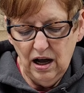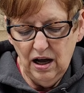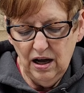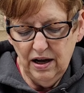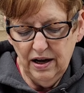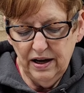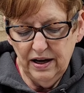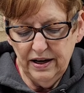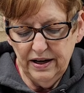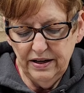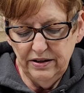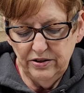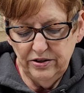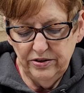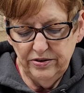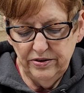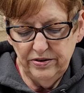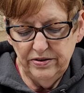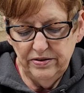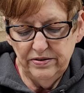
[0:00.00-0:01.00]
I
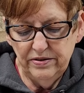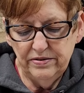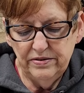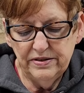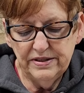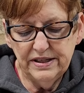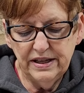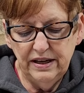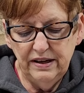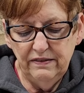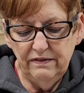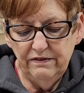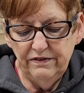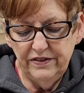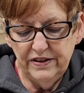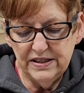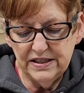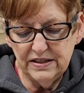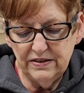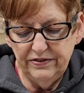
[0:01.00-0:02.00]
use
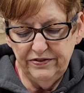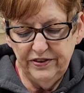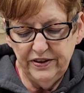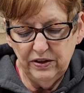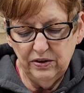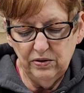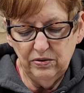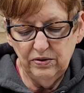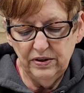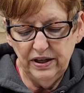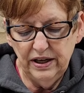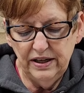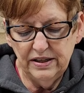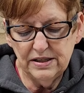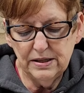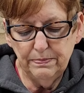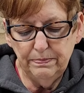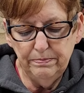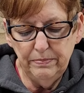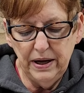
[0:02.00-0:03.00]
Invisifil.
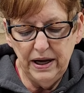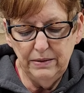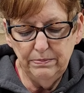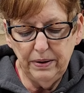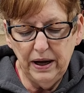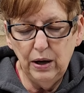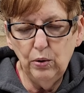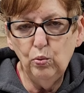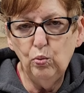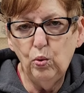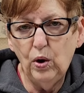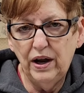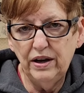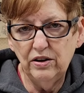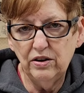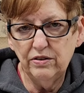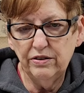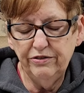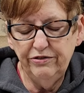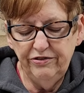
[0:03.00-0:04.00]
It's made by
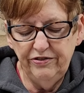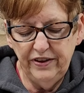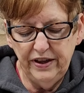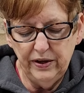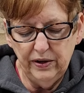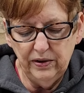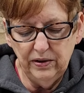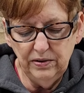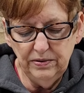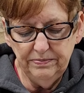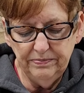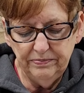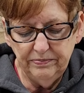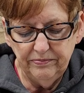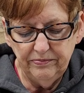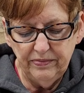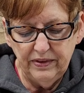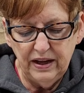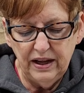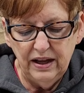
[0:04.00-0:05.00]
Wonderfil.
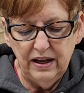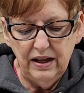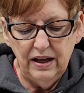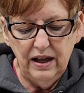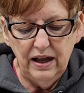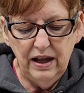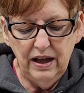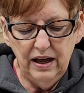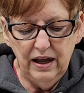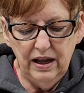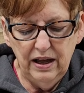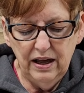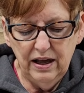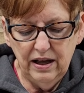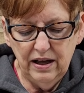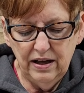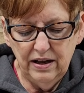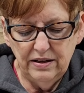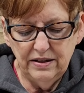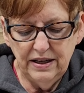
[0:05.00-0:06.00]

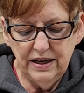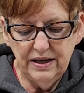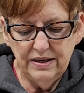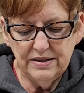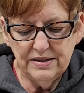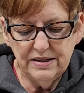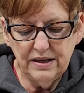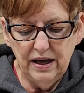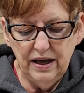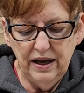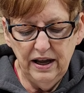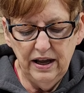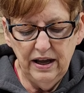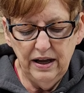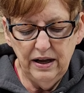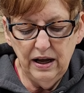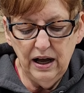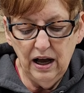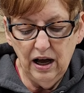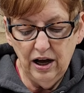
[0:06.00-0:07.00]
And it's
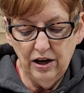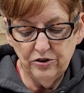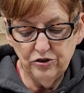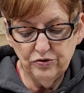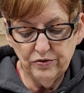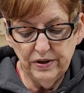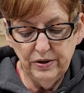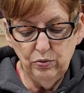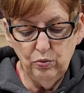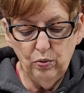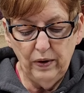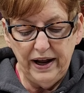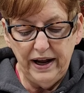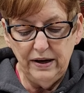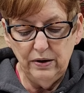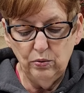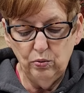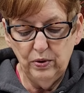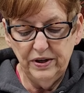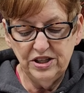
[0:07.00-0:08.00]
100
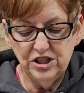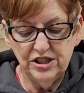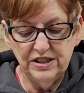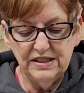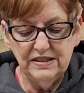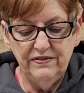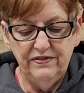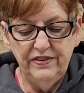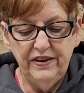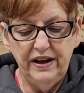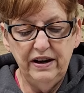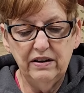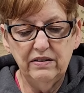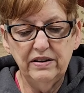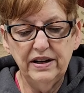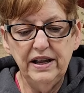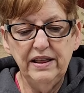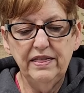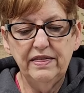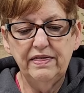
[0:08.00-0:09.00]
weight, which is
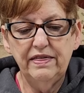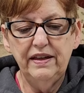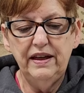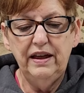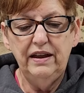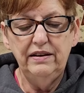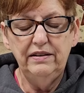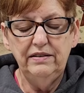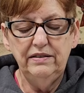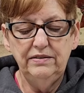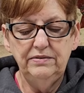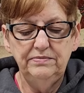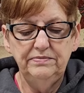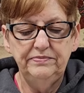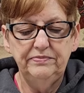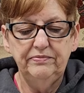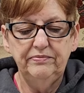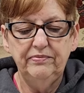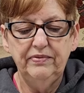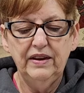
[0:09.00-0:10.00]
very thin.
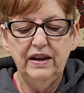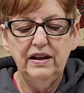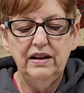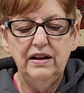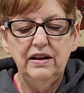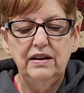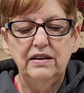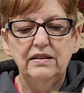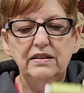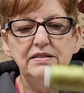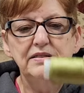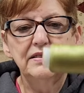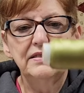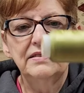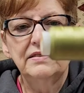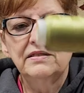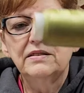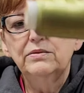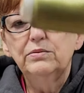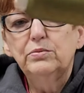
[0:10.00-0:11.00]
This
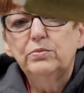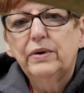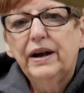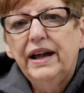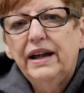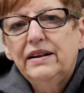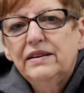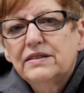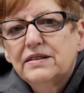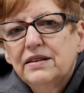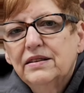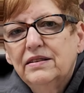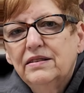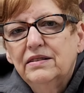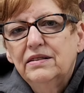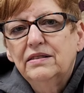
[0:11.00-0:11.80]
is the weight.